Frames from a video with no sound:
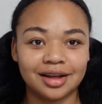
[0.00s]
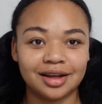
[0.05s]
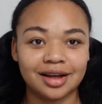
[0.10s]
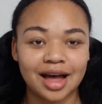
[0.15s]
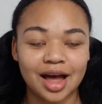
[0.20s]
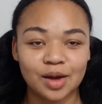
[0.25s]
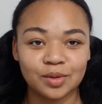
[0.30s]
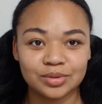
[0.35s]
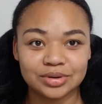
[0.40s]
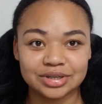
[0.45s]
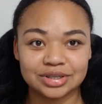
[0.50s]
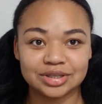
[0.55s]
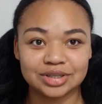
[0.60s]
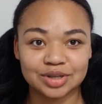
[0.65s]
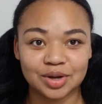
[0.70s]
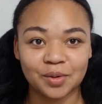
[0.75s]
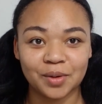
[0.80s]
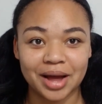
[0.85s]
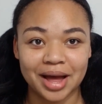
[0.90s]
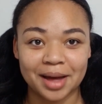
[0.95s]
I was
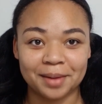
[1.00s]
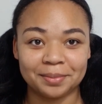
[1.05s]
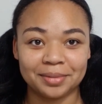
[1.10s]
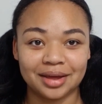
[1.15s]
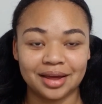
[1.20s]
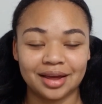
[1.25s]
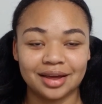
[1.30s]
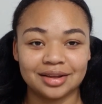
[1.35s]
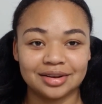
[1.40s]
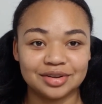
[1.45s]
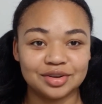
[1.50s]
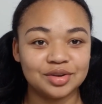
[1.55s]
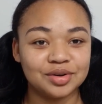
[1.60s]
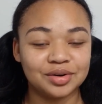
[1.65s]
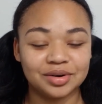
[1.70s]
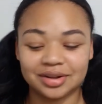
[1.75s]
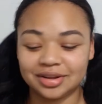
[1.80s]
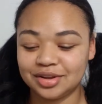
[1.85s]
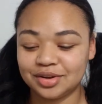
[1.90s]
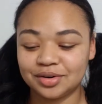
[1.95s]
so happy. You
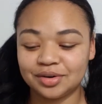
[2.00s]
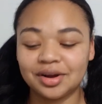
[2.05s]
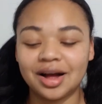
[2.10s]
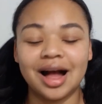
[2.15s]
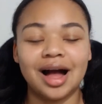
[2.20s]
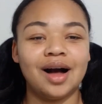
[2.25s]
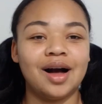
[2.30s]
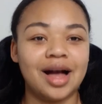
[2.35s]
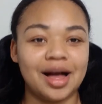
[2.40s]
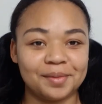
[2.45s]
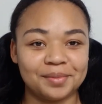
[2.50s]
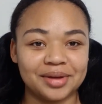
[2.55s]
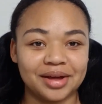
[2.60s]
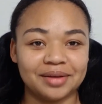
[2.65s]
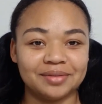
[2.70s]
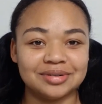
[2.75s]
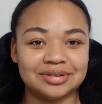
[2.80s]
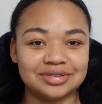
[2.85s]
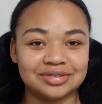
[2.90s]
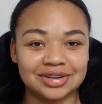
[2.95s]
don't, you don't know how happy I
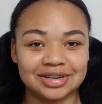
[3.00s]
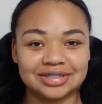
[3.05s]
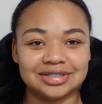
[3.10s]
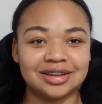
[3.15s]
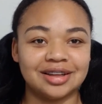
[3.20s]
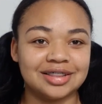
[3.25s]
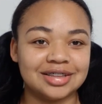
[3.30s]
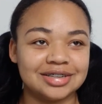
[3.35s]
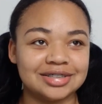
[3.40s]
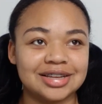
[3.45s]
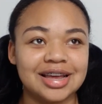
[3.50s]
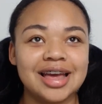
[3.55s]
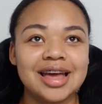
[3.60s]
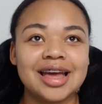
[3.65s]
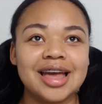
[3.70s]
was when I saw these.